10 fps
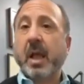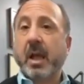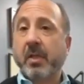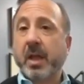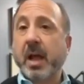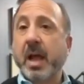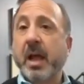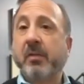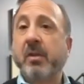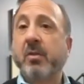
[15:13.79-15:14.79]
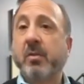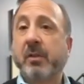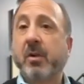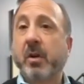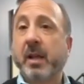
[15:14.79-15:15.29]
And then I have to do
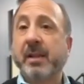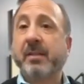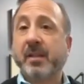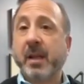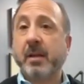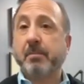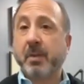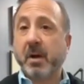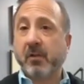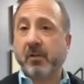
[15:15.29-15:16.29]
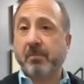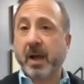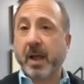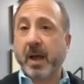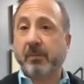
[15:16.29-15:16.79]
what's called a skin punch
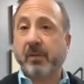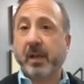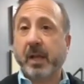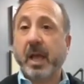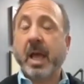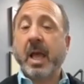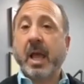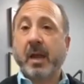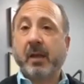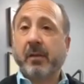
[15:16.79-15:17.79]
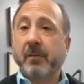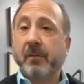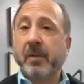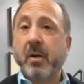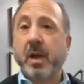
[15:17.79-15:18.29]
biopsy. And it's a
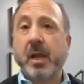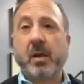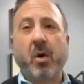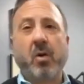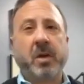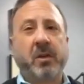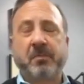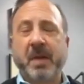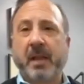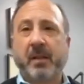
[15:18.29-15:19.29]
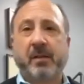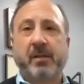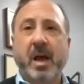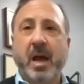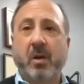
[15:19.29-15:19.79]
very almost
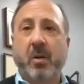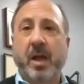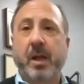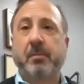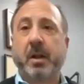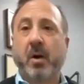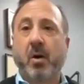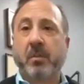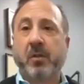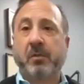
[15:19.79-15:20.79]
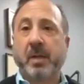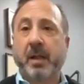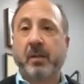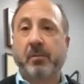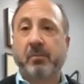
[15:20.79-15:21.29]
painless, not quite, but almost
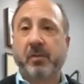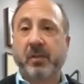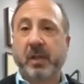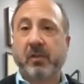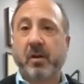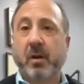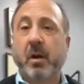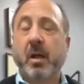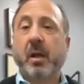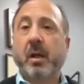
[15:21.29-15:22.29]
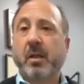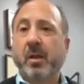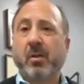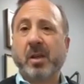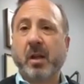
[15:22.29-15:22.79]
painless procedure.
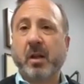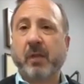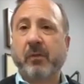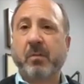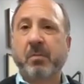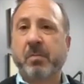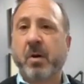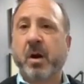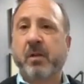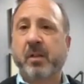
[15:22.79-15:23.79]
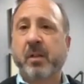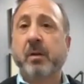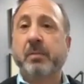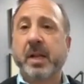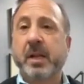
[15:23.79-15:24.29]
The only uncomfortable part is a
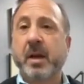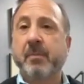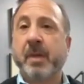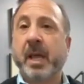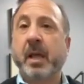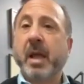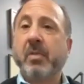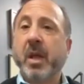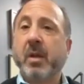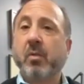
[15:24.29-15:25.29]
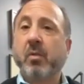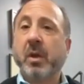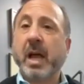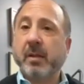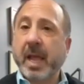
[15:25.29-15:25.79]
little bit of numbing. And then
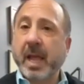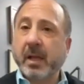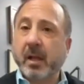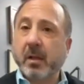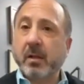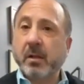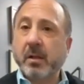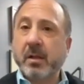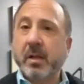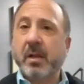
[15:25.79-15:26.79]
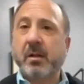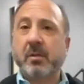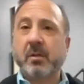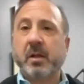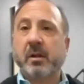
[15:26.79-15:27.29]
we take a
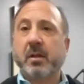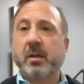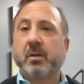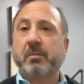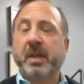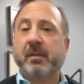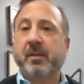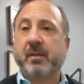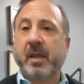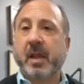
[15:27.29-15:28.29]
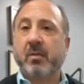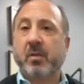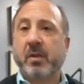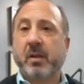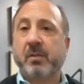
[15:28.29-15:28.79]
little piece of skin
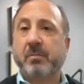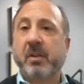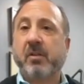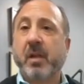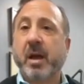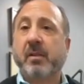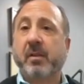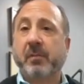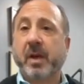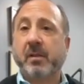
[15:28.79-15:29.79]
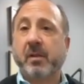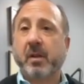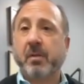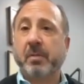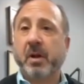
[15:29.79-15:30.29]
with a specialized device
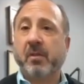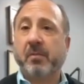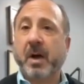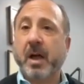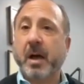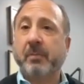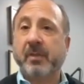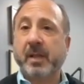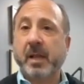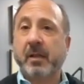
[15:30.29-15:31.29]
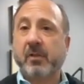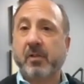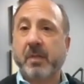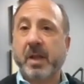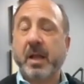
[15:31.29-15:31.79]
called a punch biopsy
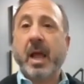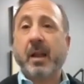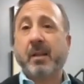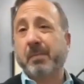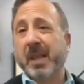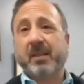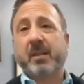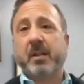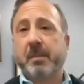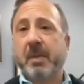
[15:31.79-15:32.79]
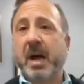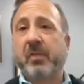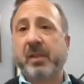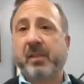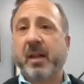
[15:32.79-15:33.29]
instrument. And it's basically
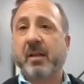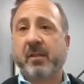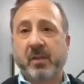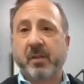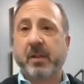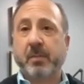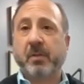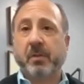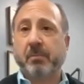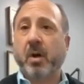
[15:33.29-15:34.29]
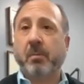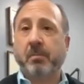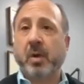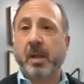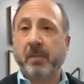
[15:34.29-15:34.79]
about the size of the tip of a
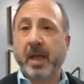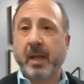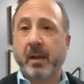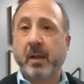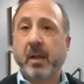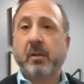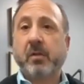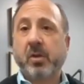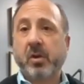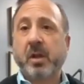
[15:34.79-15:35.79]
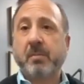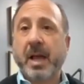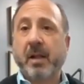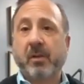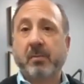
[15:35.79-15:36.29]
ballpoint pen. So you can
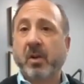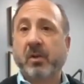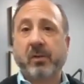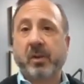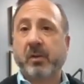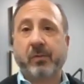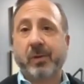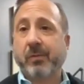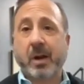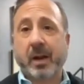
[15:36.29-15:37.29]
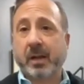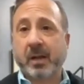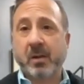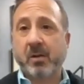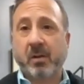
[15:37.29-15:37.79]
imagine most of us, if you've ever had a
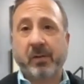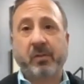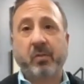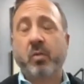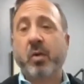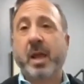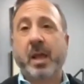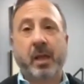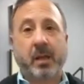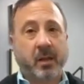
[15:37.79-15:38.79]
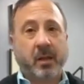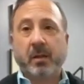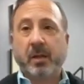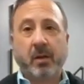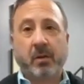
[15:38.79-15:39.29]
cut in your life, it's way,
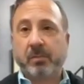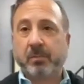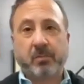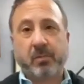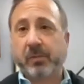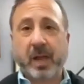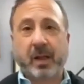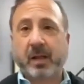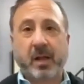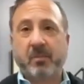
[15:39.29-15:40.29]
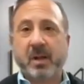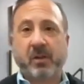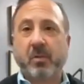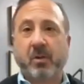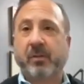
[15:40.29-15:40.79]
we've had a cut
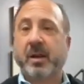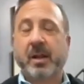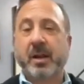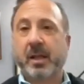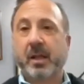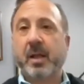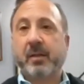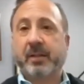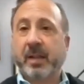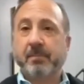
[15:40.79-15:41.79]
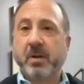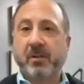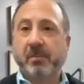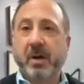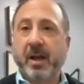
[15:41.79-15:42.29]
much worse than any skin
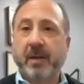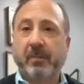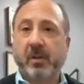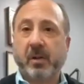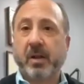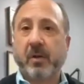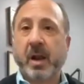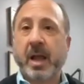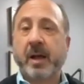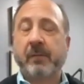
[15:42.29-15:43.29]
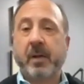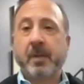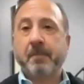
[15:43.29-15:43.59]
punch biopsy you'd ever have.